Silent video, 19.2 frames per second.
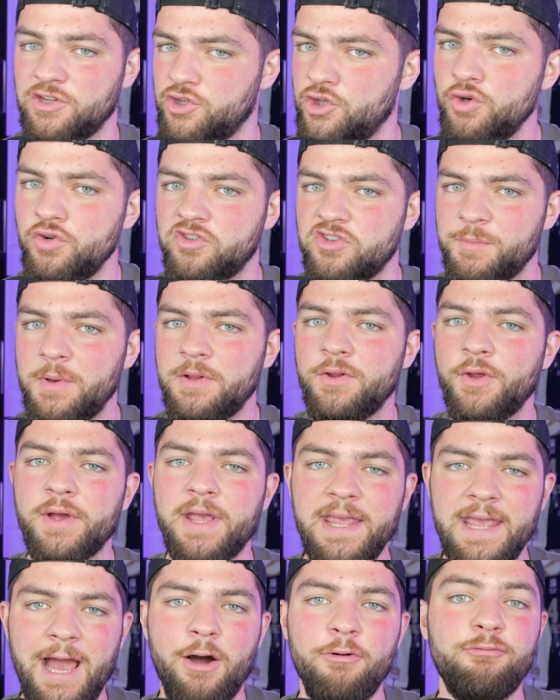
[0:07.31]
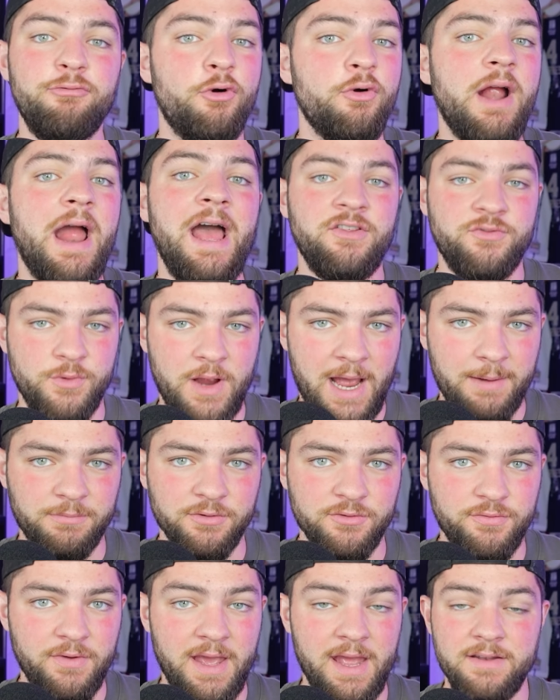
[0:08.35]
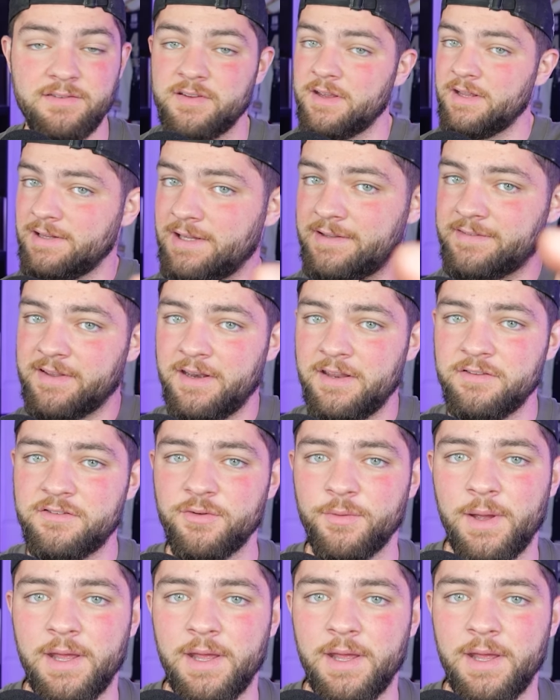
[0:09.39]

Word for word: you should be looking out for as Raptors fans. Let's get into